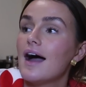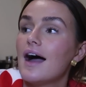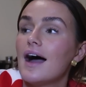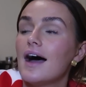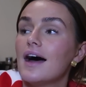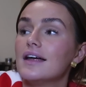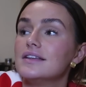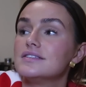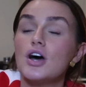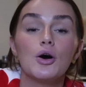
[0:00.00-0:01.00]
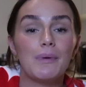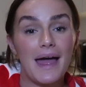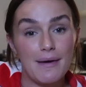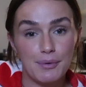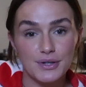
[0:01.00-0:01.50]
and oh, my
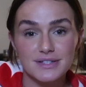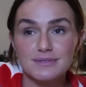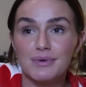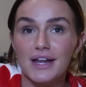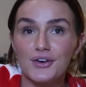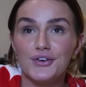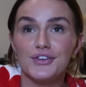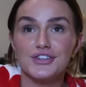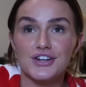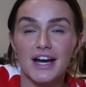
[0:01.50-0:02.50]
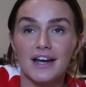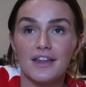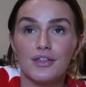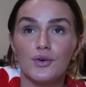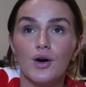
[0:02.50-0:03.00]
AirPods. When I got on the train,
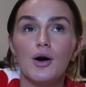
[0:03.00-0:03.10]
I thought,